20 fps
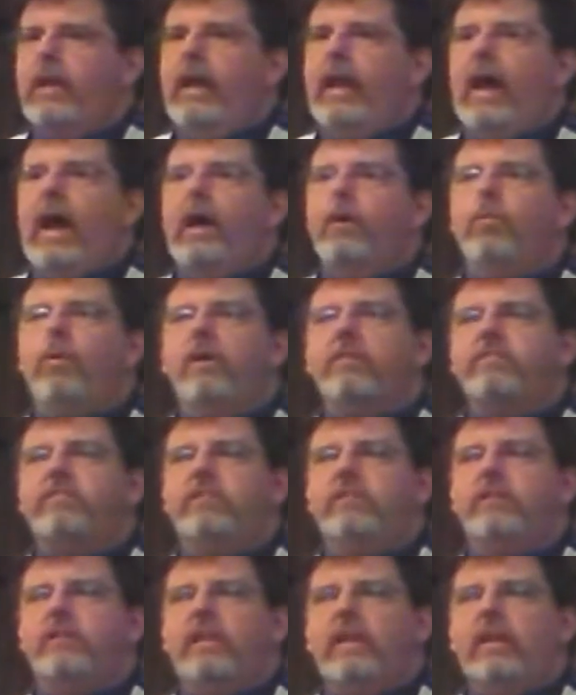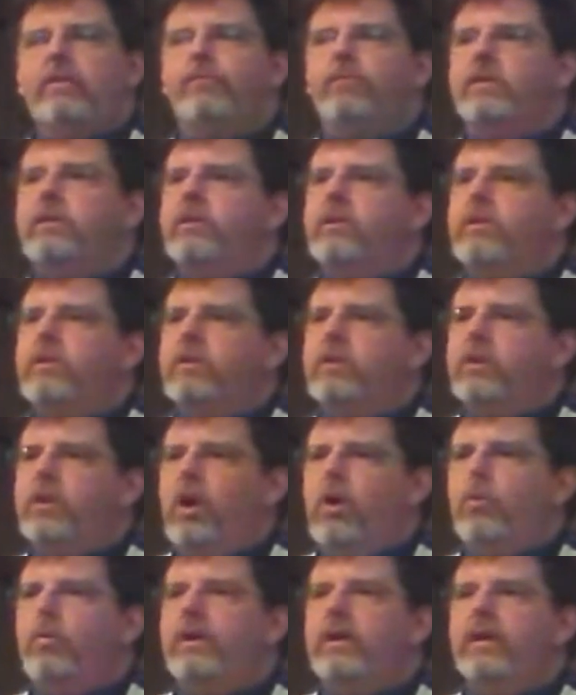And I wasn't even
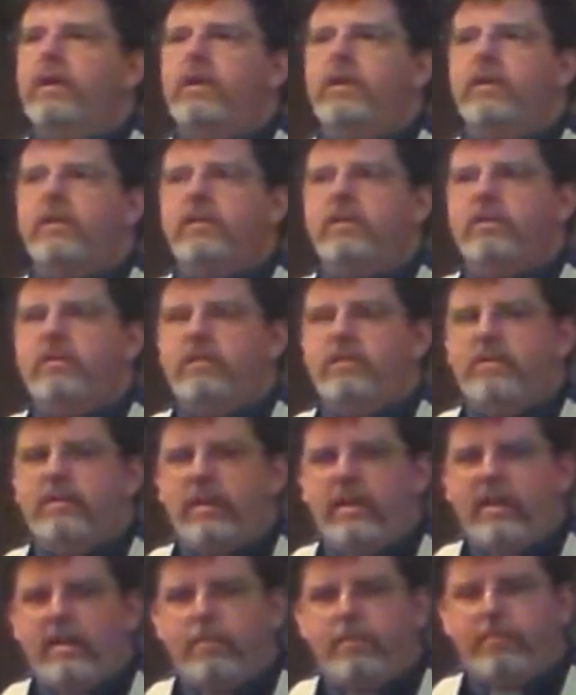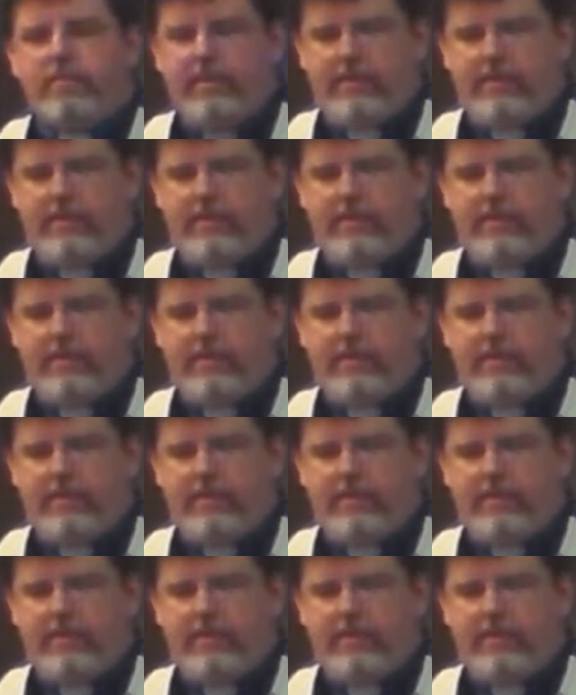going deep.